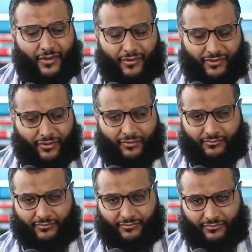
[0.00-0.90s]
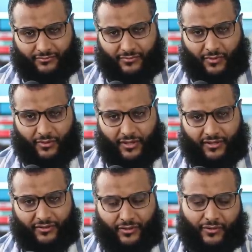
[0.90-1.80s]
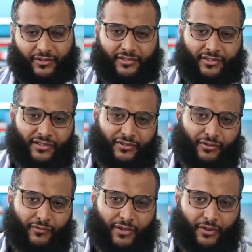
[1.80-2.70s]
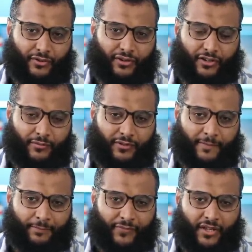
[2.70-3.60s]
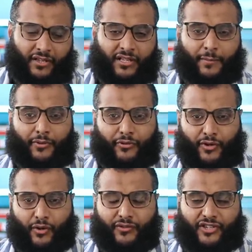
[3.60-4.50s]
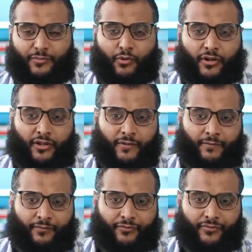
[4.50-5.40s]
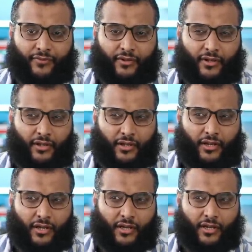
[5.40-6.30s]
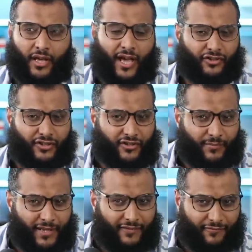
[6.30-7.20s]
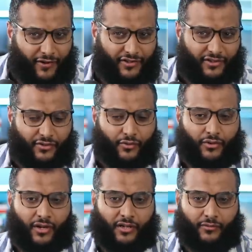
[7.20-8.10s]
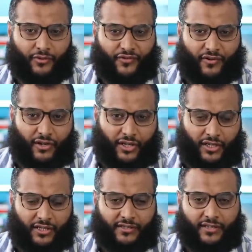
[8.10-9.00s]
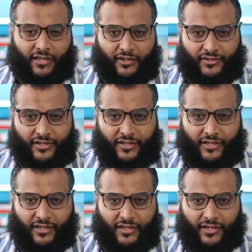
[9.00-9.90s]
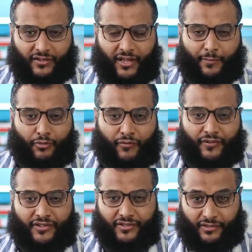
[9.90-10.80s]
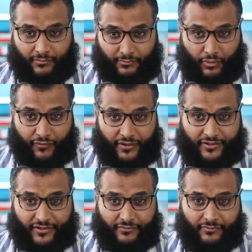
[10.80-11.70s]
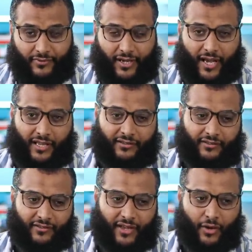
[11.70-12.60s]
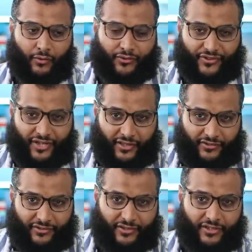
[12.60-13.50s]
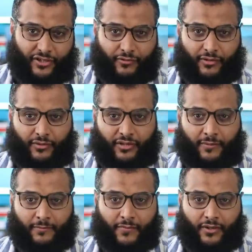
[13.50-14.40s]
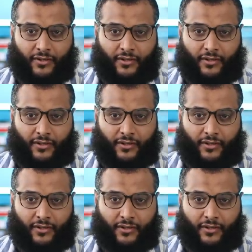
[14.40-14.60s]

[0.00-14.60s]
No, it's not. Okay, so it's not really a good argument. Number three, on this point, actually, there's many verses in the Quran which very clearly tell us that prophets had their own sons disagreed with them.